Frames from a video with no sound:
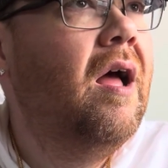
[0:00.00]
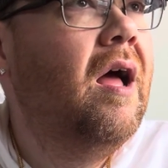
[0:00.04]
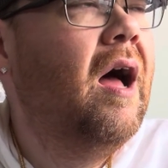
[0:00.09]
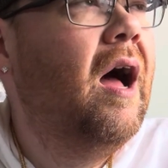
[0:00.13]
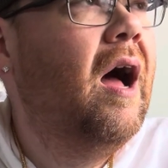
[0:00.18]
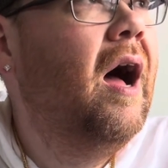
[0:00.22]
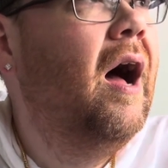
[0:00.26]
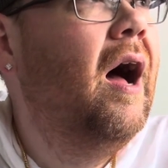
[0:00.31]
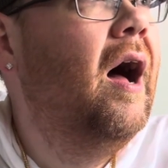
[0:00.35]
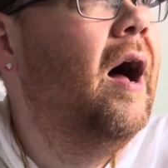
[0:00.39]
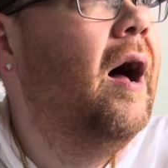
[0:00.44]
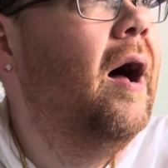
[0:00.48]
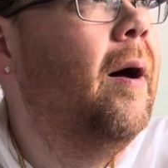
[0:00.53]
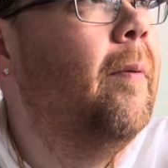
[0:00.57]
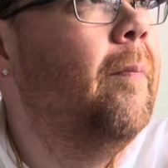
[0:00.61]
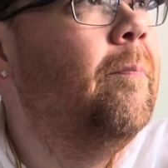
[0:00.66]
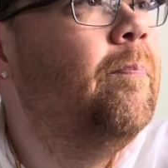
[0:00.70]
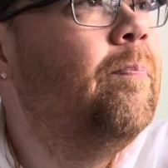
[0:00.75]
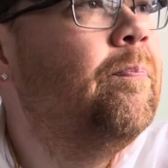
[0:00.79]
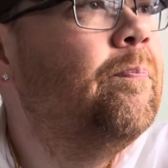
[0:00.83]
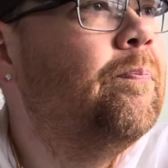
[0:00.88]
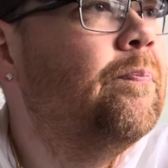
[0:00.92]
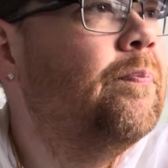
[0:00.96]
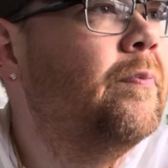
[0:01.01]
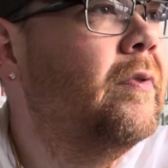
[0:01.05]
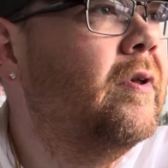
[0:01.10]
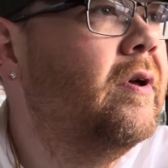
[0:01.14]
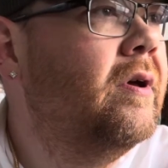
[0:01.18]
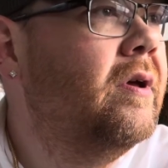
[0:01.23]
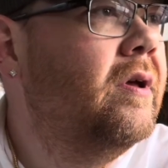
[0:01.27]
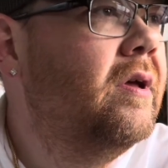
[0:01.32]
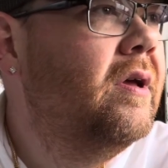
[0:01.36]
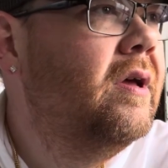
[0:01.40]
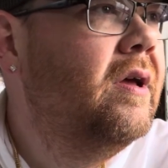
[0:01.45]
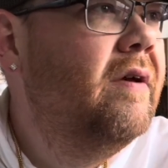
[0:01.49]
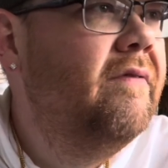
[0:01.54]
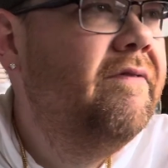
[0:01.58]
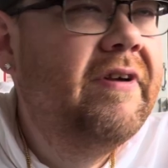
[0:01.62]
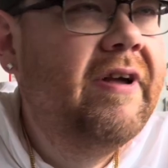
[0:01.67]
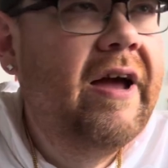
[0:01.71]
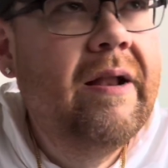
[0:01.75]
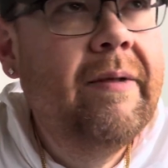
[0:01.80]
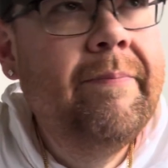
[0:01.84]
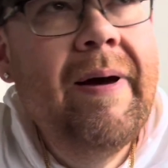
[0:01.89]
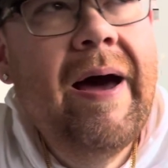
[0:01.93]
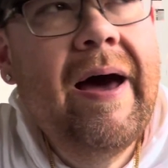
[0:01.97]

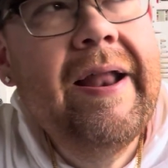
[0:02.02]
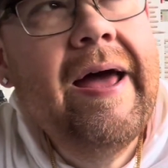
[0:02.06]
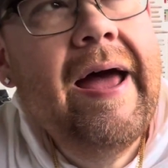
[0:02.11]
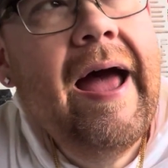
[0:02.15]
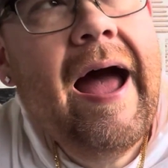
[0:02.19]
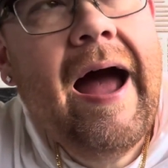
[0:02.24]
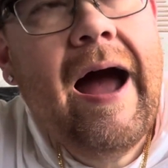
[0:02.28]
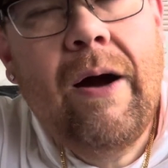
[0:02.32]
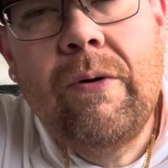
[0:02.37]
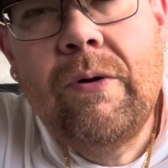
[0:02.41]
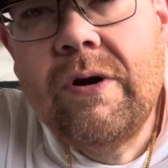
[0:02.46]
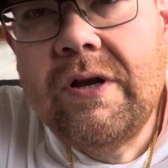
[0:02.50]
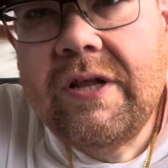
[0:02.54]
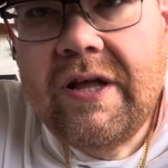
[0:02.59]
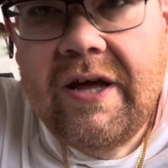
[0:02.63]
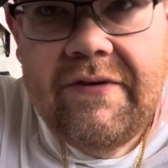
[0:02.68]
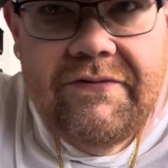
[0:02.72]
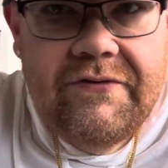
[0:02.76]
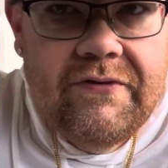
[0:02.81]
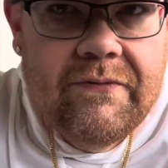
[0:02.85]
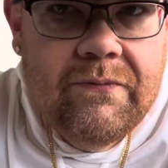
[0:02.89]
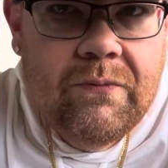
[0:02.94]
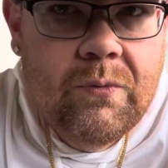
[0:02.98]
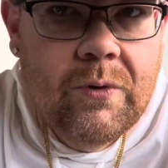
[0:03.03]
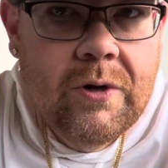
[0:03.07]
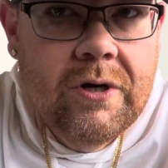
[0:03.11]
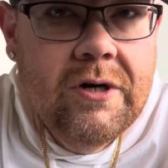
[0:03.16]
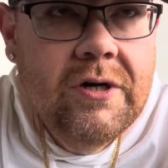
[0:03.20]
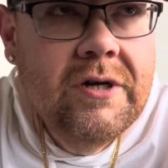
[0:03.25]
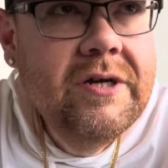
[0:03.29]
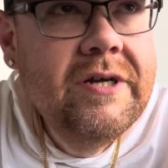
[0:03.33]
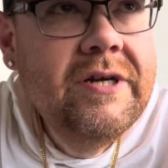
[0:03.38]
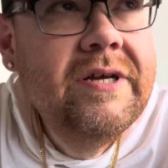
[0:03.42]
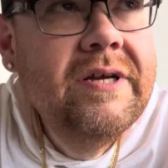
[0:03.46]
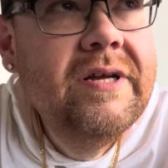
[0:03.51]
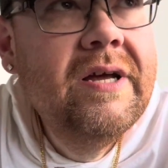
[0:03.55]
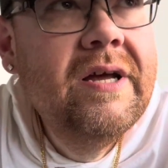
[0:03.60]
Got about an hour left of work,